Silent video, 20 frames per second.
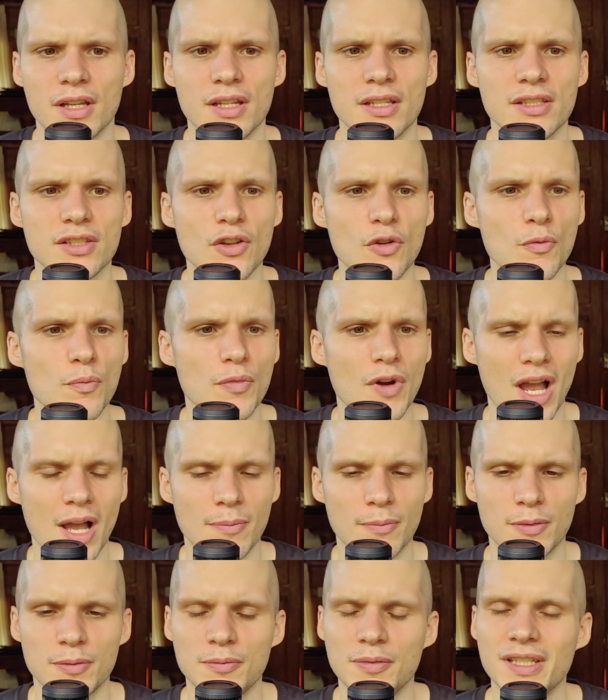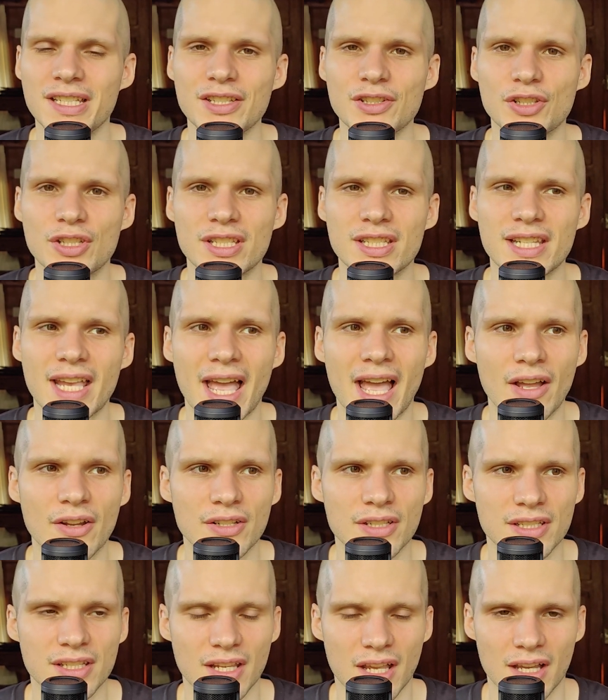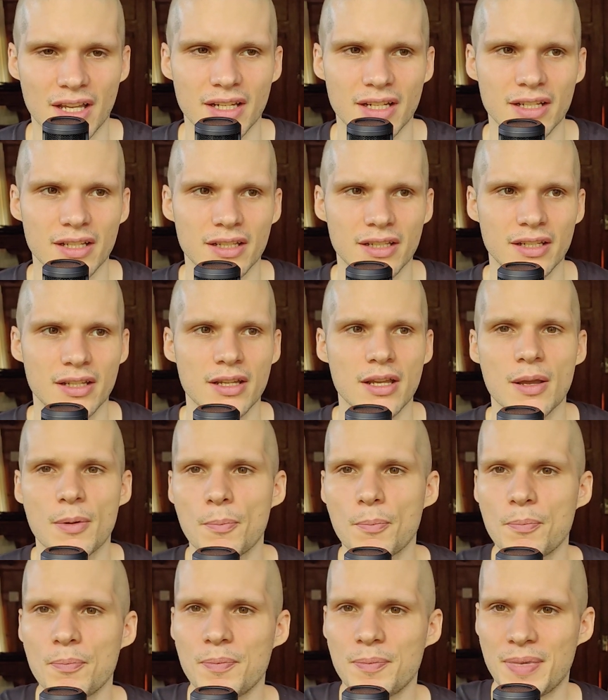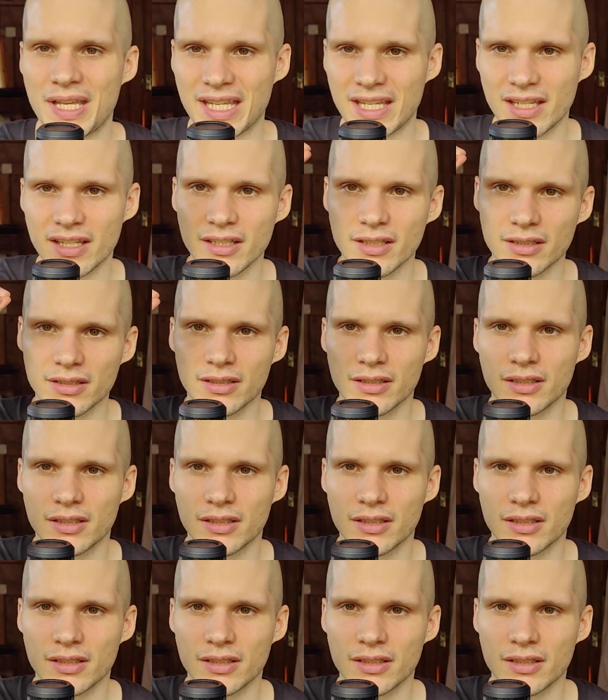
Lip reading: So probably she's outside picking